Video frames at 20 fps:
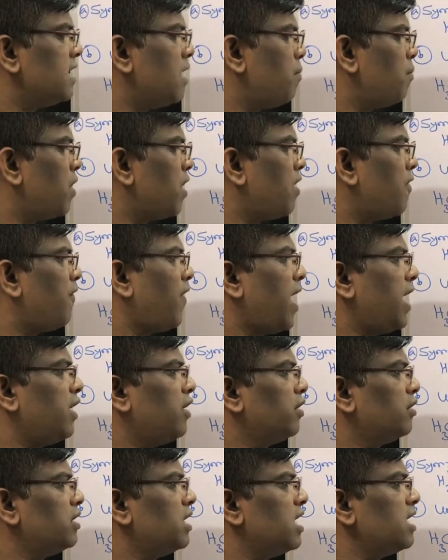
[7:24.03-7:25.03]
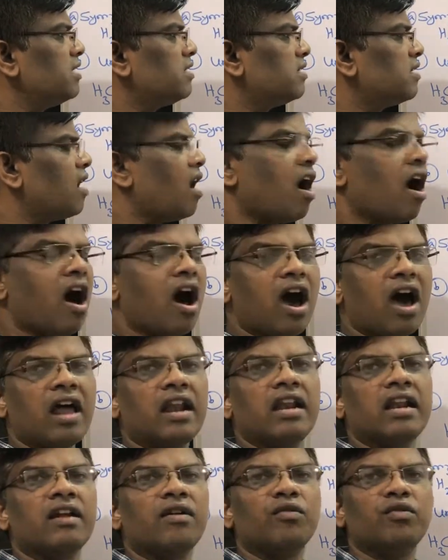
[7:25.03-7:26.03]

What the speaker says: number of hydrogens or